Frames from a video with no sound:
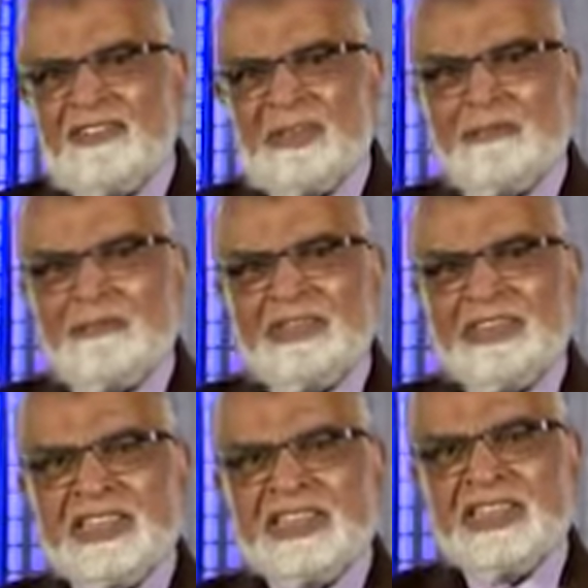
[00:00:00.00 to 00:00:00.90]
him
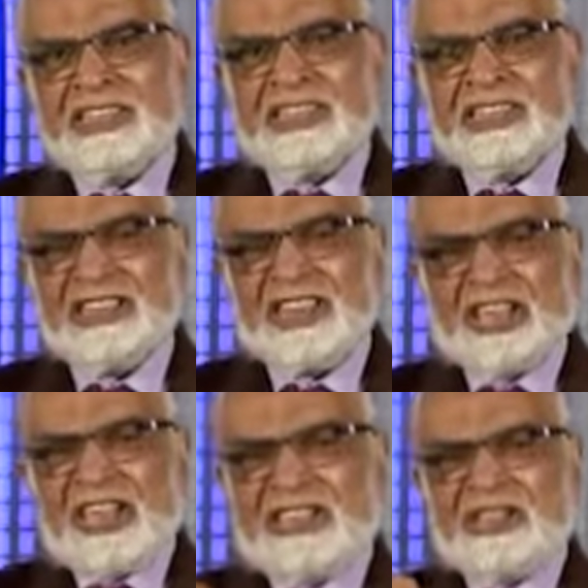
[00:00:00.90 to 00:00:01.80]
dignity,
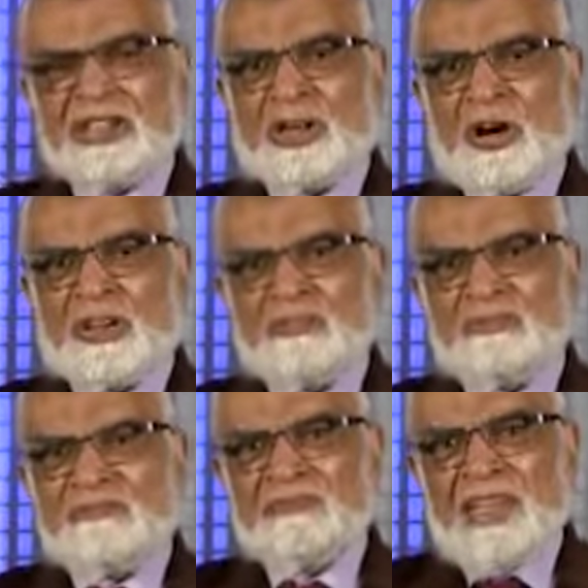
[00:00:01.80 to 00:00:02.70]

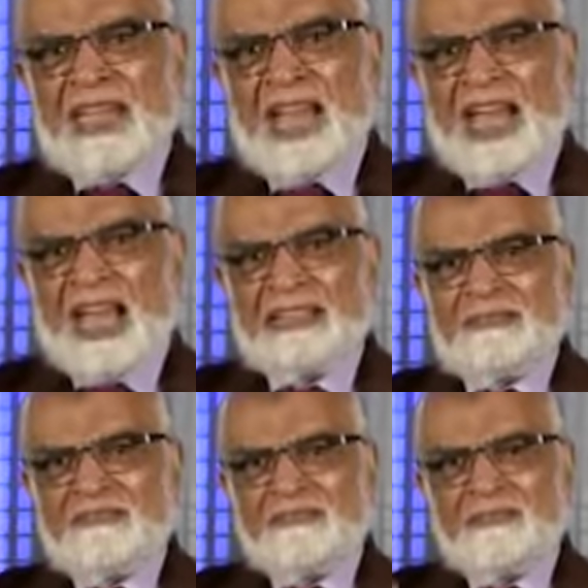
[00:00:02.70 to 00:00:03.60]
decorum and
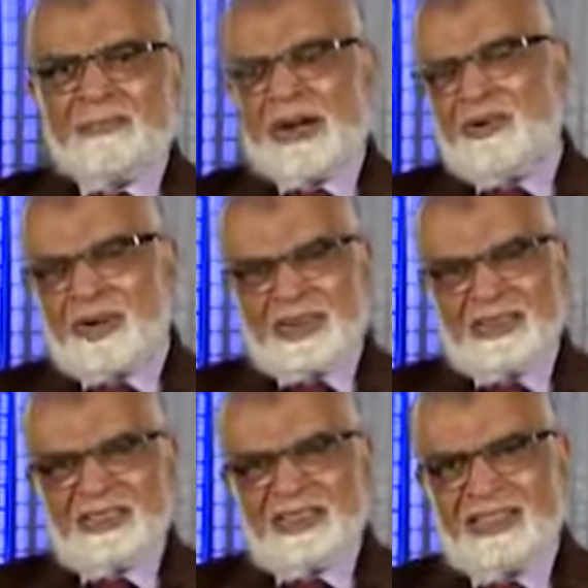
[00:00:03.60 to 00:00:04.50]
power.
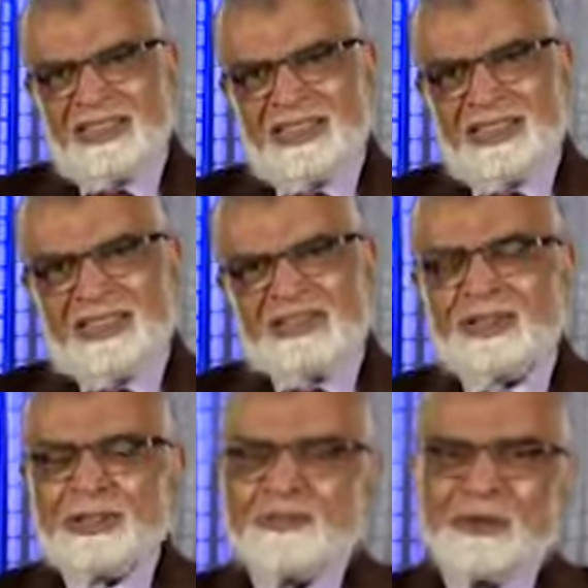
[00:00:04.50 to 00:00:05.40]
So
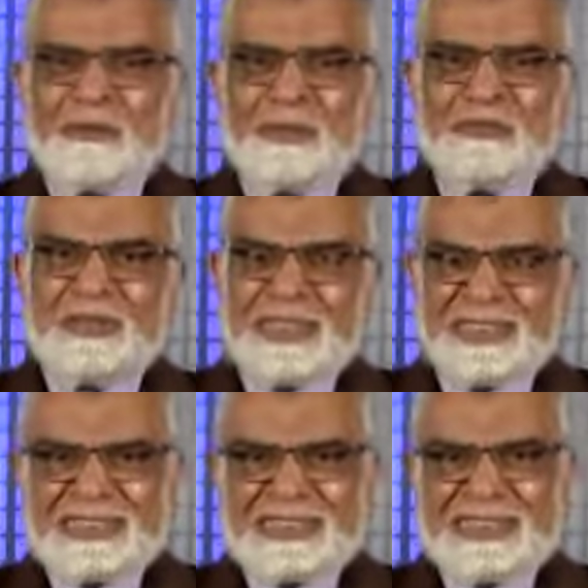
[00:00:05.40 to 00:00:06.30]
the problem
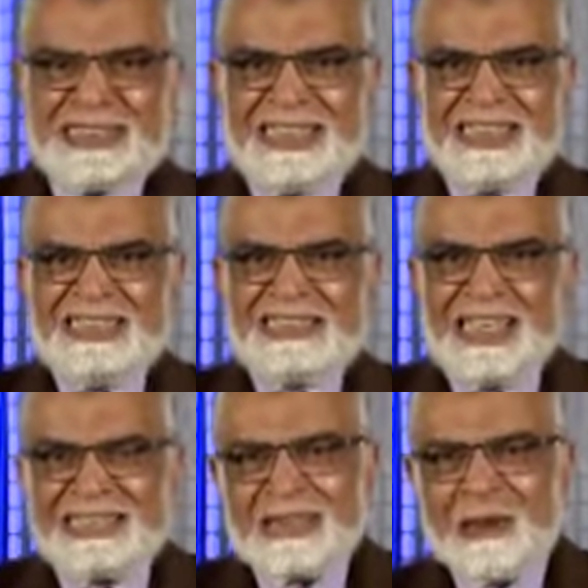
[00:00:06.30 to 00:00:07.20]
is
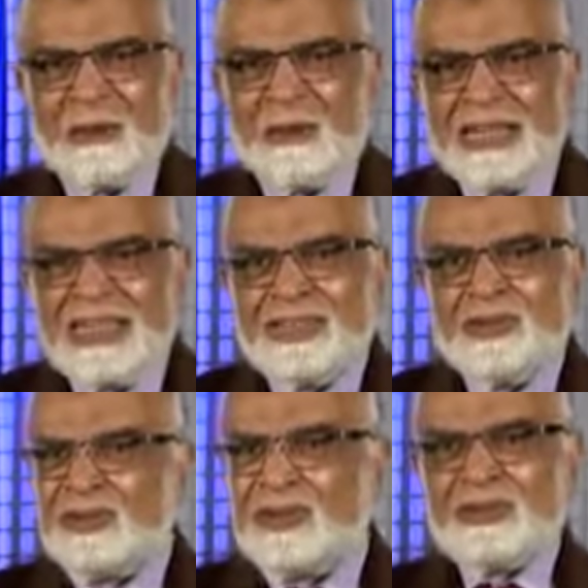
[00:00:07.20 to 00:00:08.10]
that we do
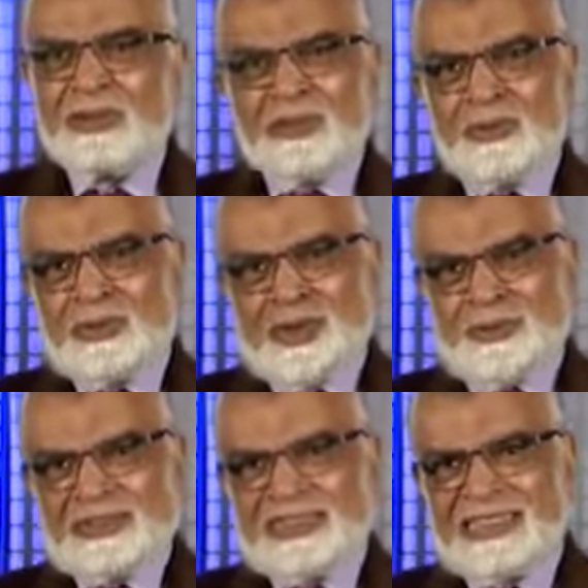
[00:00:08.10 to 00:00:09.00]
not know our
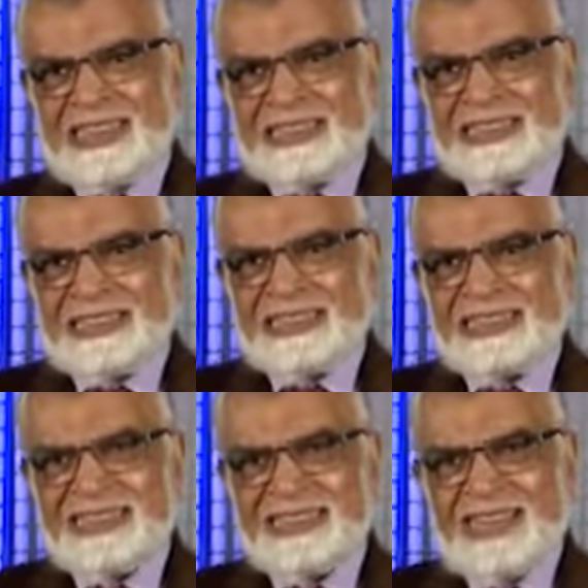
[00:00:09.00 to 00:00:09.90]
stages